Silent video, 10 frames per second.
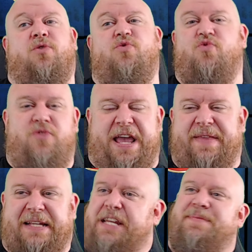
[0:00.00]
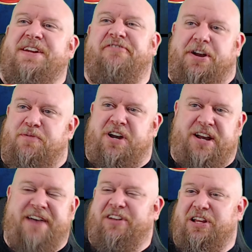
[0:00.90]
Ooh, yeah, that's gonna be a fun one.
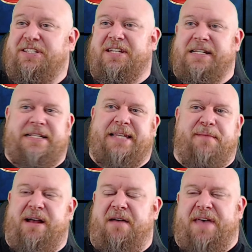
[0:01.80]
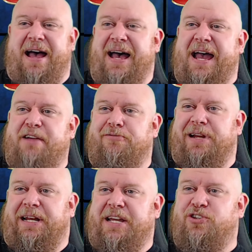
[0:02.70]
I have a lot to say about that. I
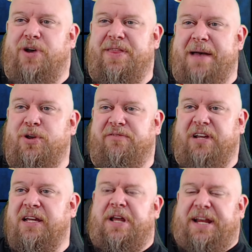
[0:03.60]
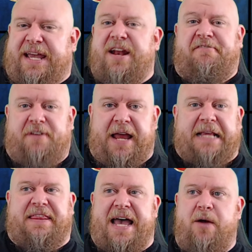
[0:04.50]
really enjoy that movie. And again, I feel
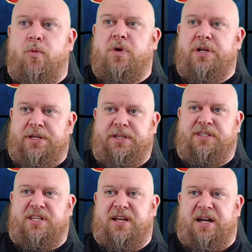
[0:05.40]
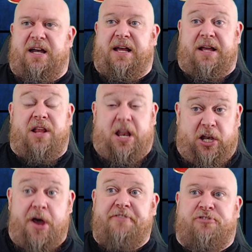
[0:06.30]
like that was a
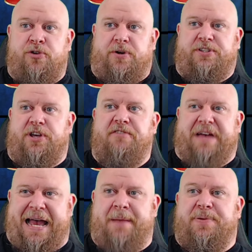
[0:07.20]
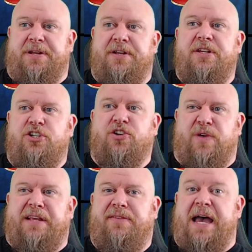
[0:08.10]
lot of crossover happened
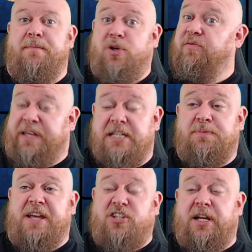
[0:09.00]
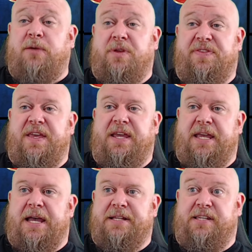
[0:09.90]
during that movie, especially with
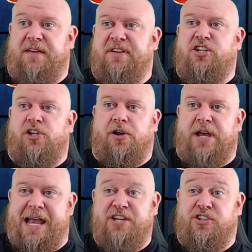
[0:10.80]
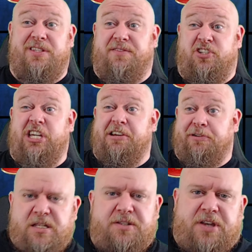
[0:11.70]
the TV show Agents of
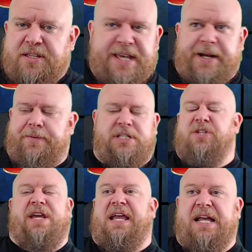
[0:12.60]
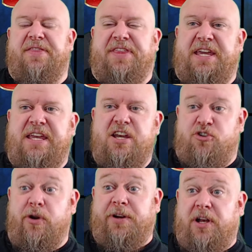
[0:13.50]
S.H.I.E.L.D. So it turns out I was looking at the
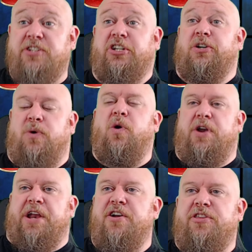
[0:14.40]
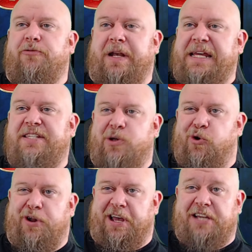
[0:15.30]
chronological order, not the release
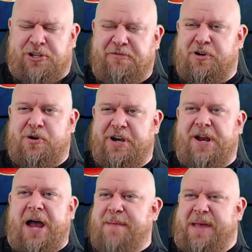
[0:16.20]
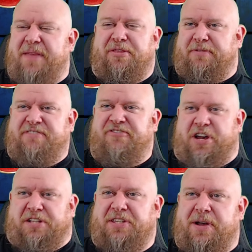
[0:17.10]
order. I should have recorded Iron Man 3
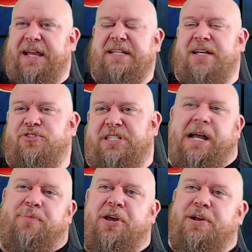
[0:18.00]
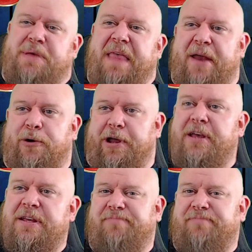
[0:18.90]
first, so I guess I'll just upload them in that order.